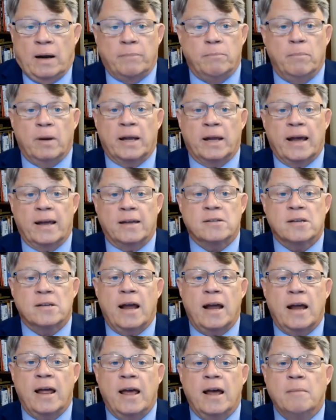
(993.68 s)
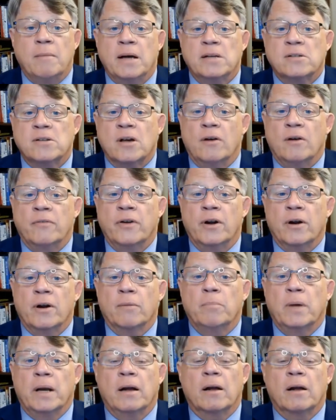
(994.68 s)
guess I got ahead of myself here,
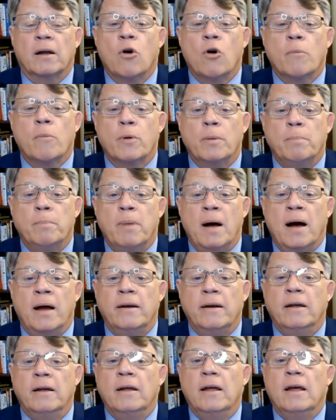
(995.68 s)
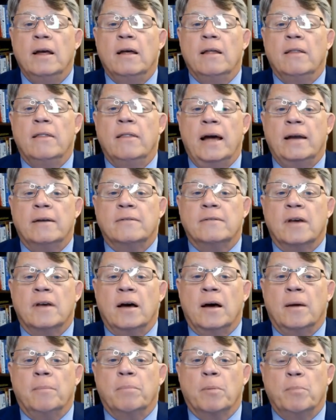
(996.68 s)
but a corporate bond that
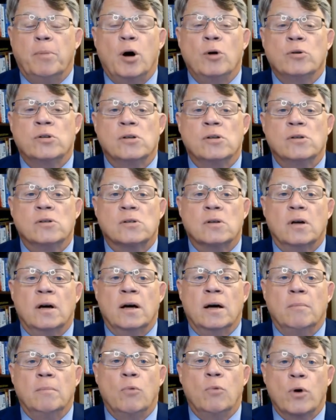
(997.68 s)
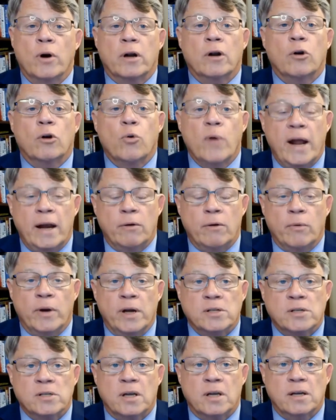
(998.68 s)
proposes more credit
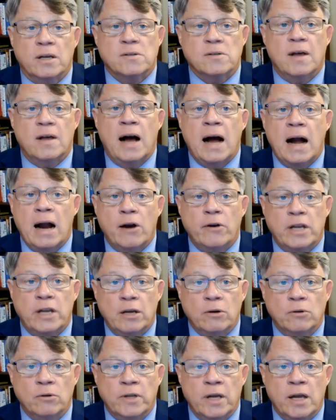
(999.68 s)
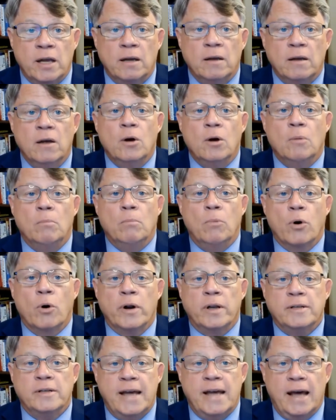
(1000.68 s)
risk is the higher yielding, more
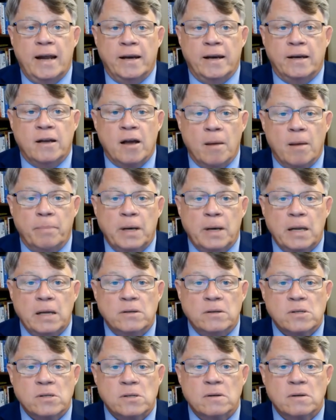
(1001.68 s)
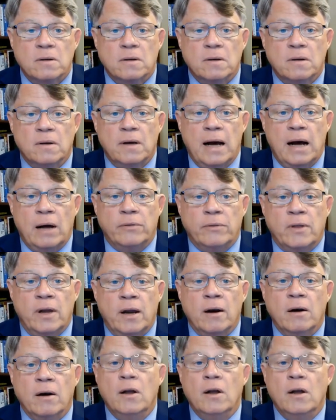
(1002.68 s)
indebted companies out
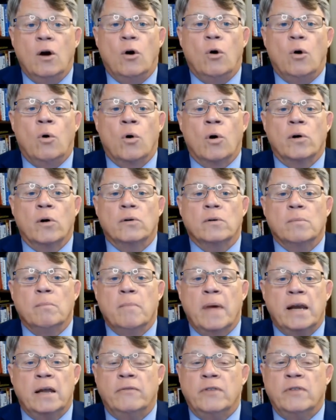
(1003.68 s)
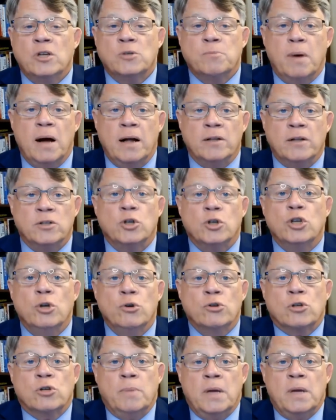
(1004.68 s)
there, or many of these bonds
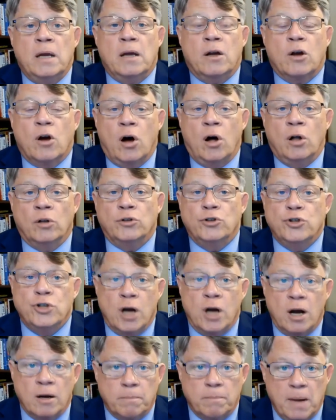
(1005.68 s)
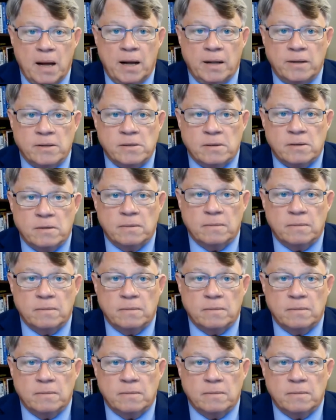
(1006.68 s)
used to be called junk bonds.